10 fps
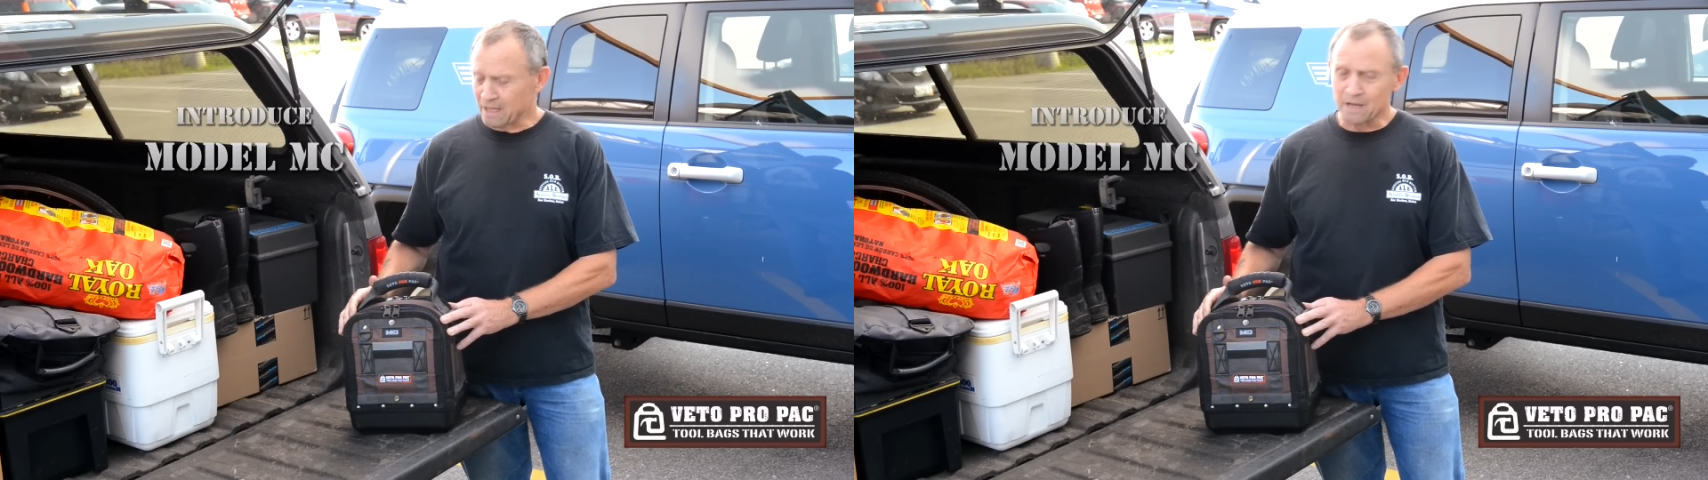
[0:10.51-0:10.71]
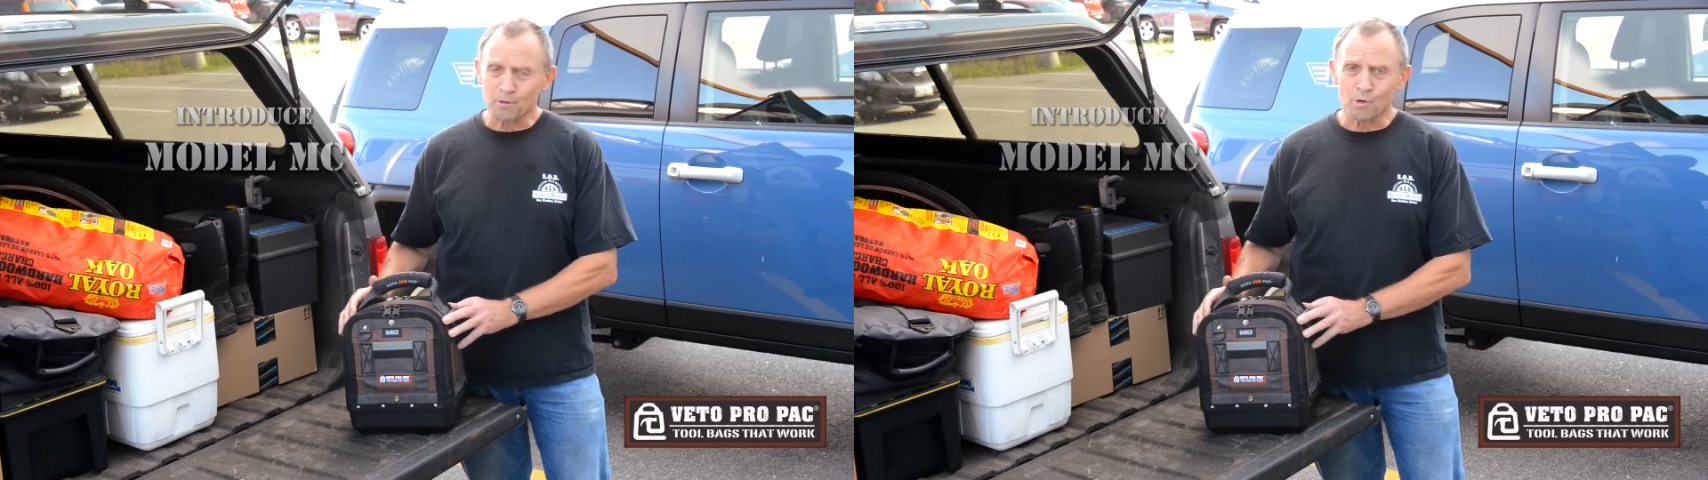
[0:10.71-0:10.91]

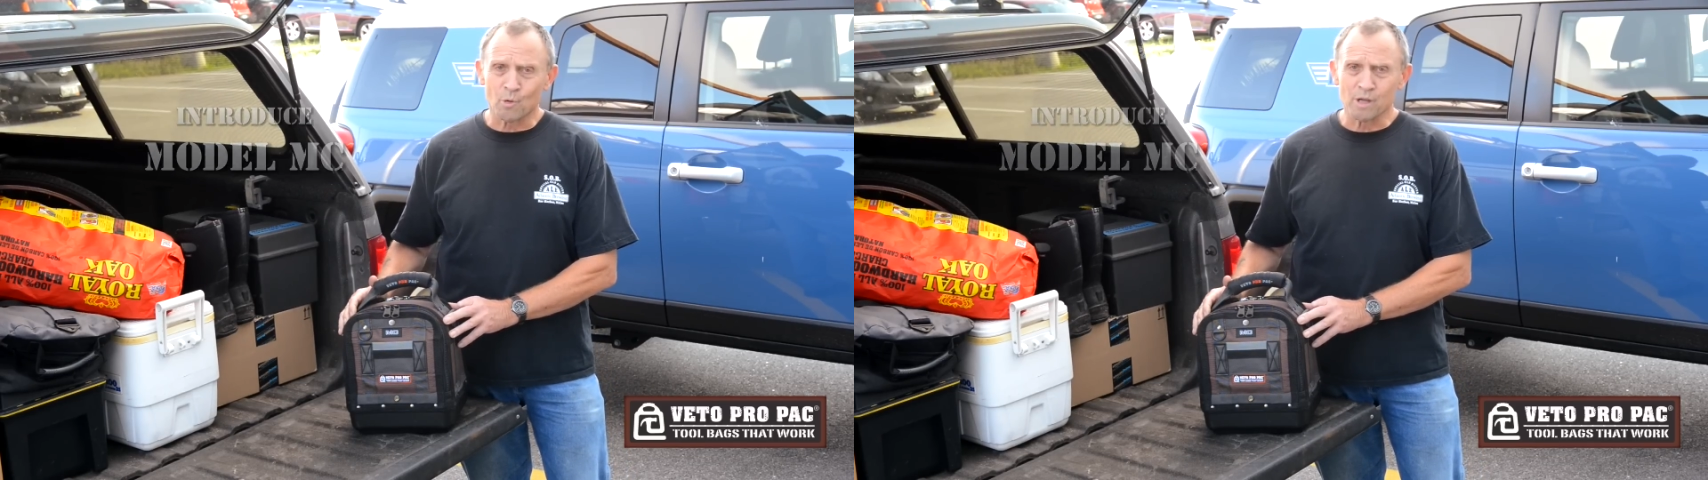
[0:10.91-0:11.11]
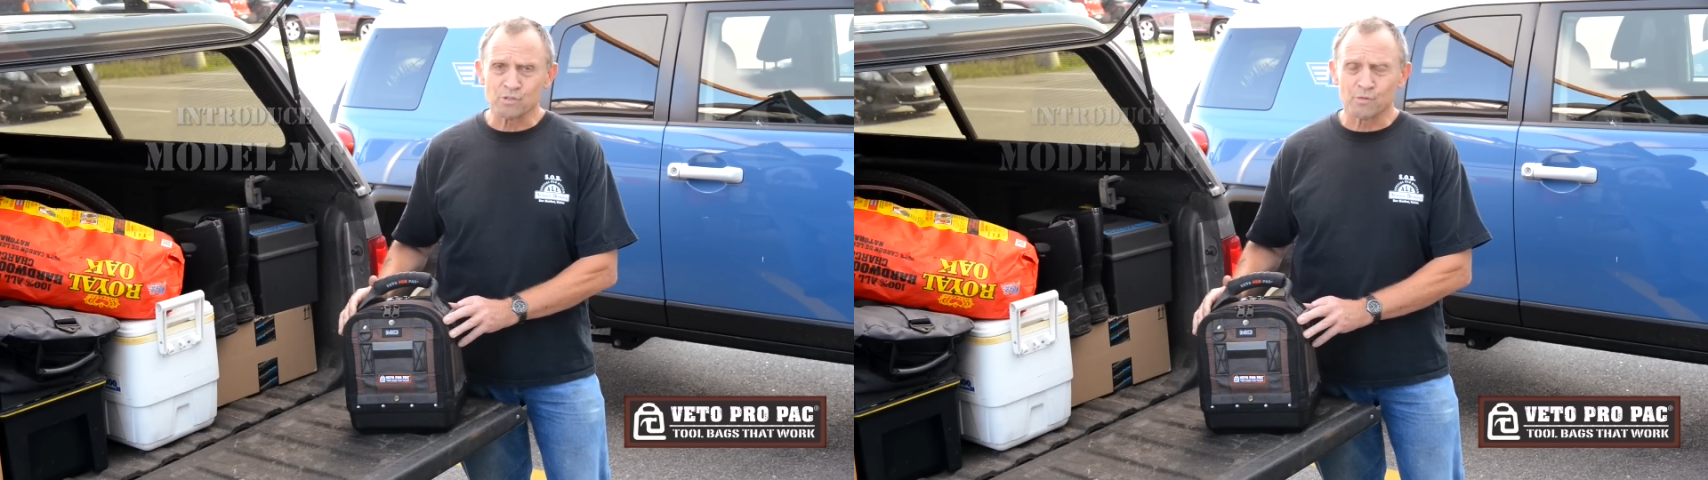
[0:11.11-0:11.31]
lot of
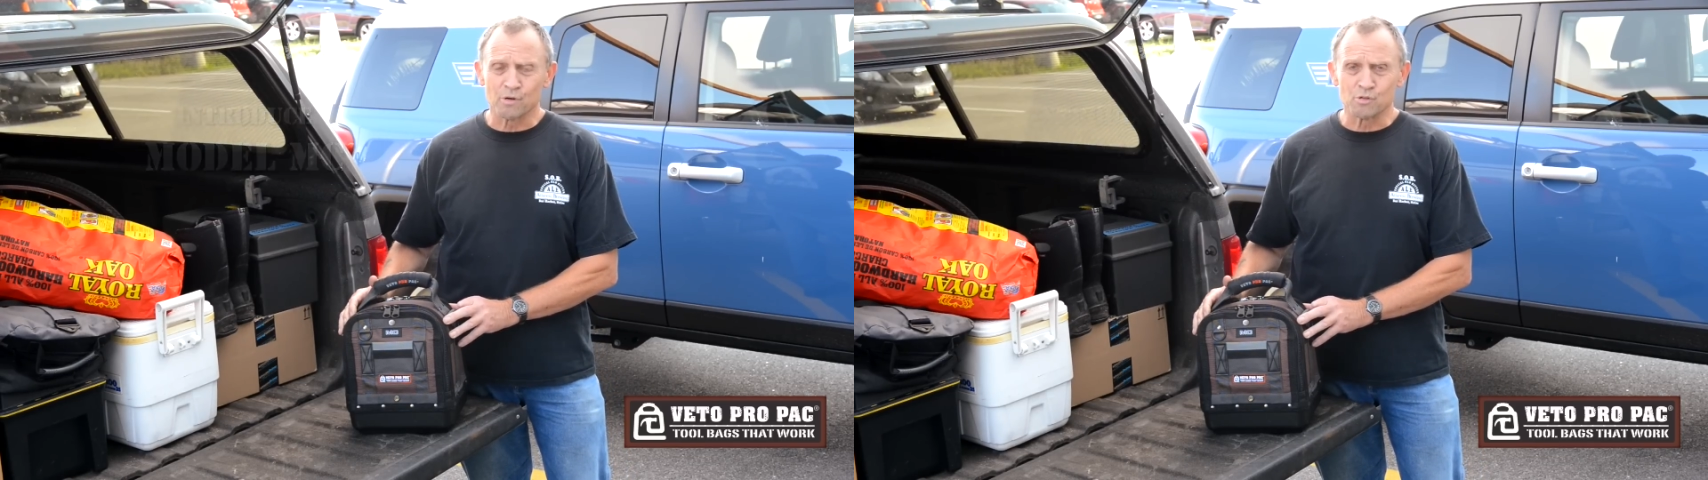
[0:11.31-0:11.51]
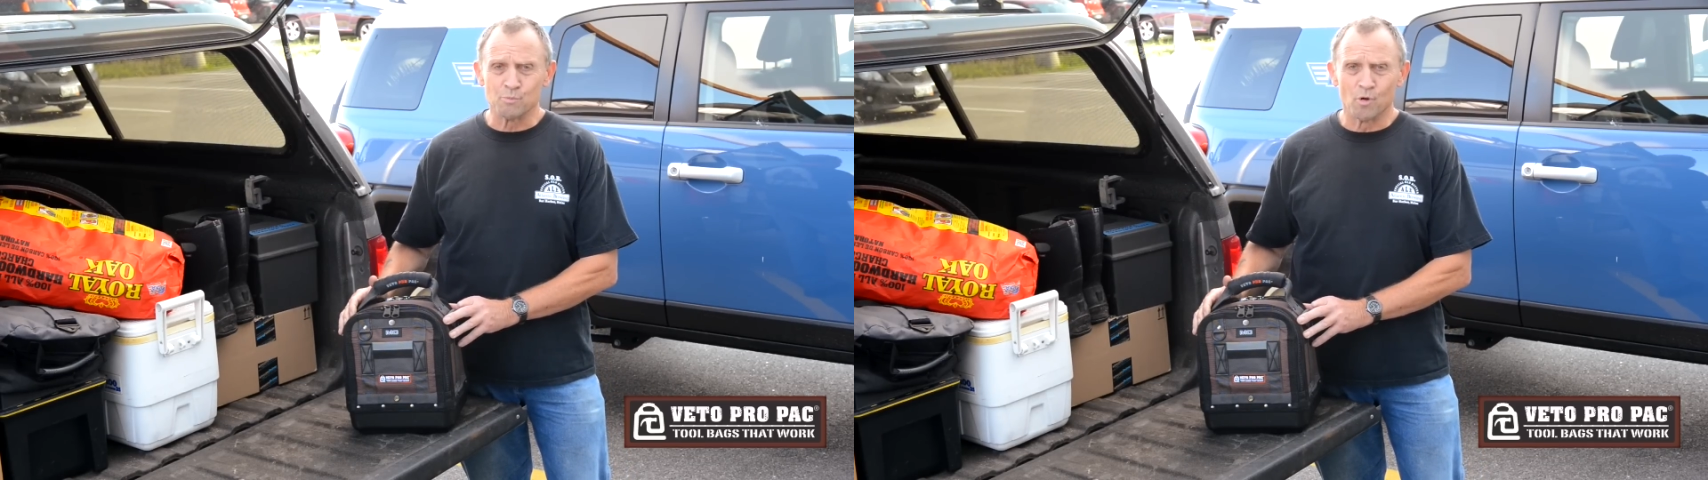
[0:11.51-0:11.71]
requests
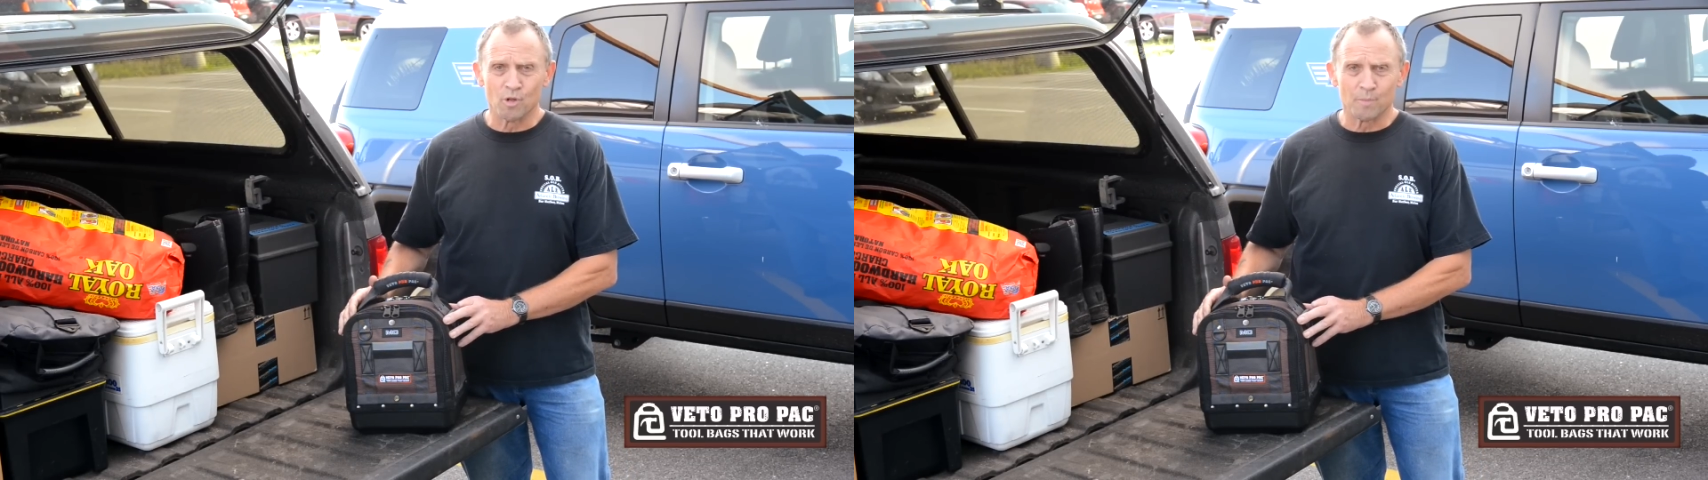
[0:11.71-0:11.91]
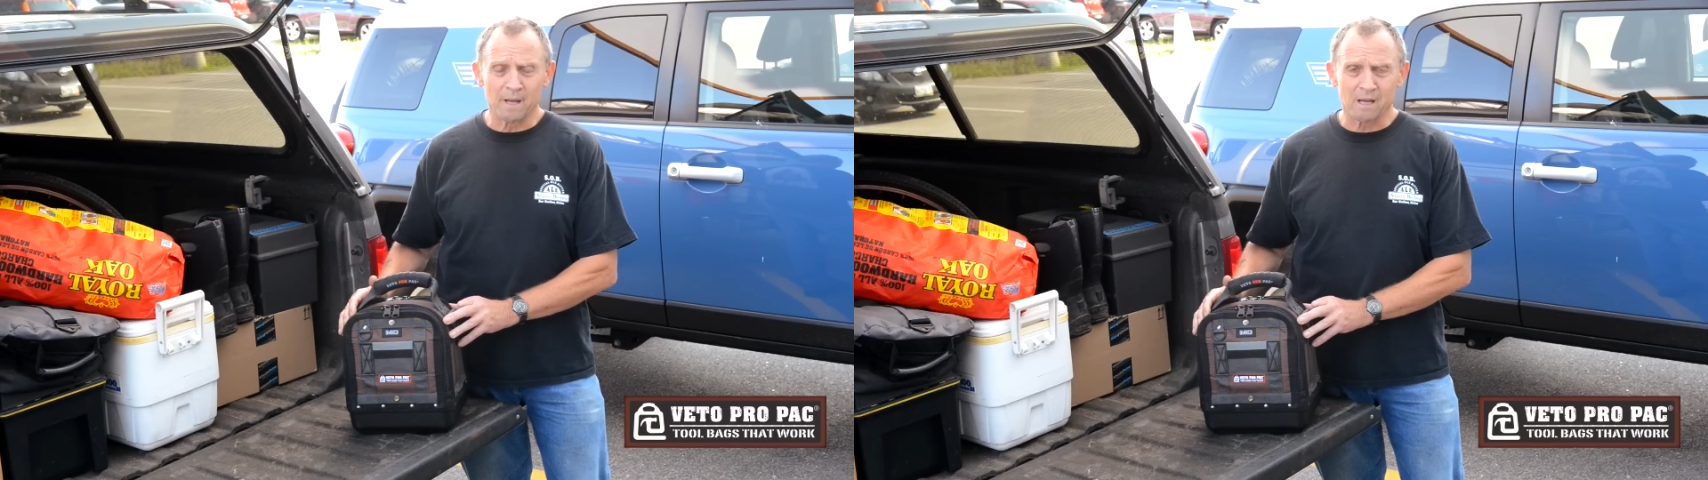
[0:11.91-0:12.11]
for a
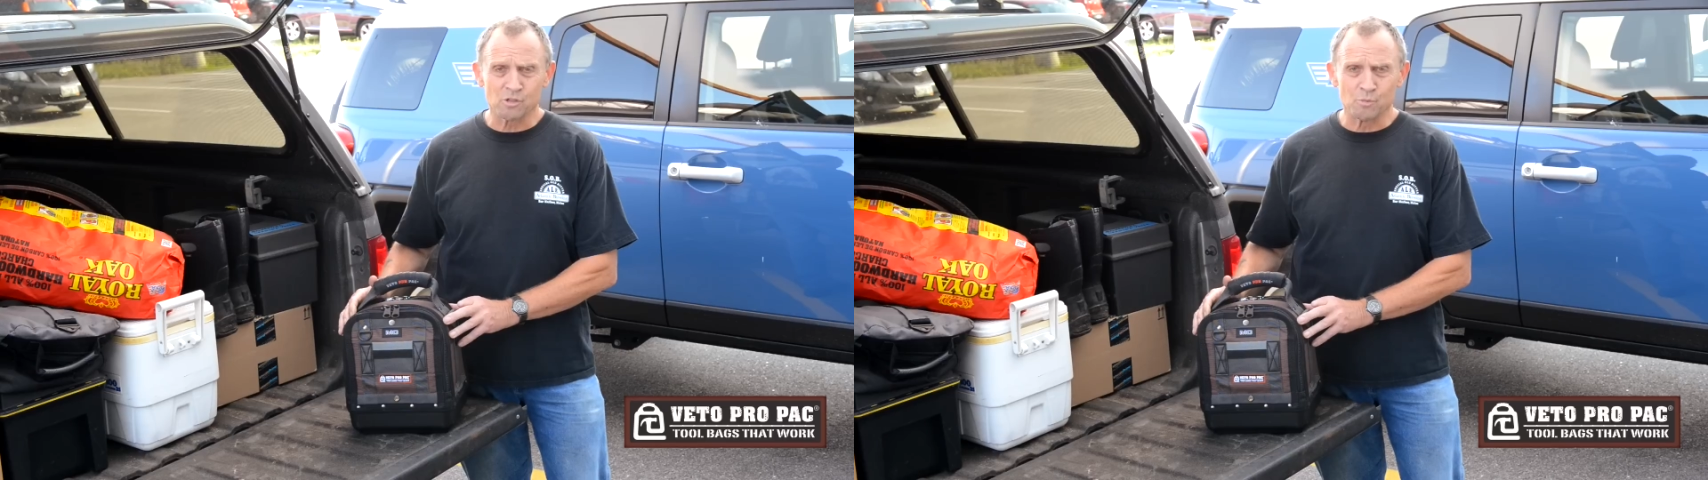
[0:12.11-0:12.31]
smaller bag,